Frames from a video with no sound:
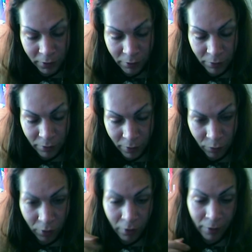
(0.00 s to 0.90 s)
just giving a
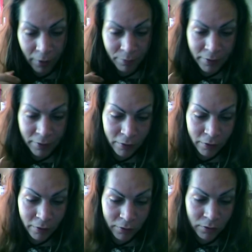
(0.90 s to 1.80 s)
blog
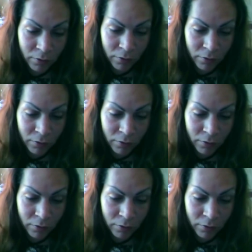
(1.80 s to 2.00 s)
update.